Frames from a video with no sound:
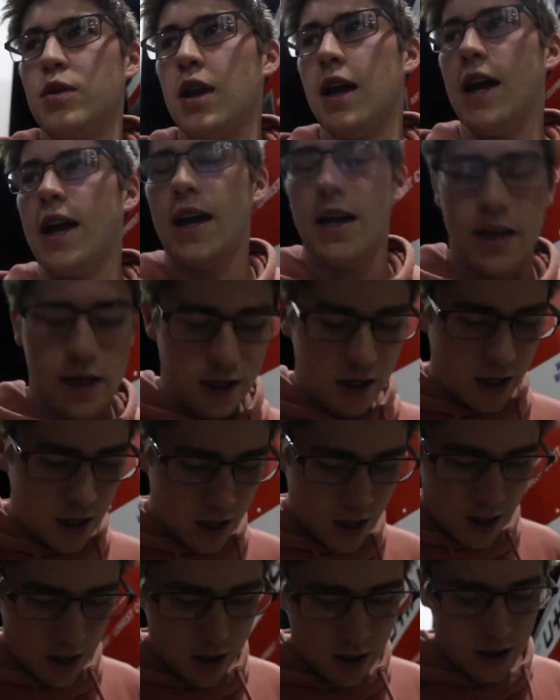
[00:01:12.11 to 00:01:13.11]
plan.
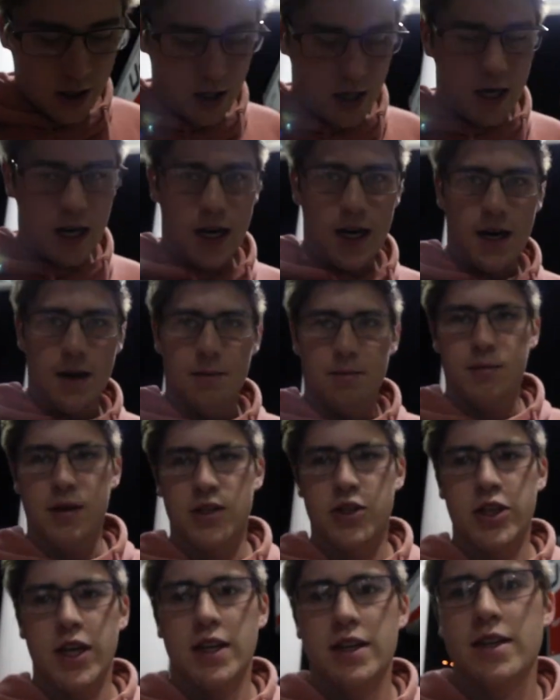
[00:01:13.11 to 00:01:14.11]

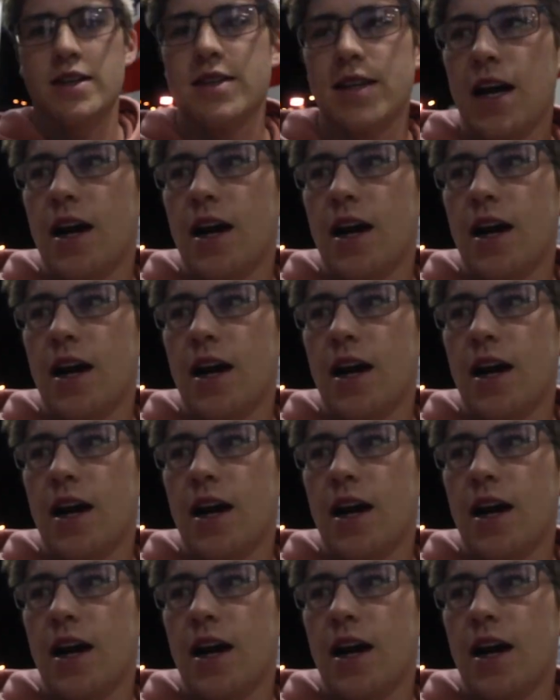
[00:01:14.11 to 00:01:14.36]
But check this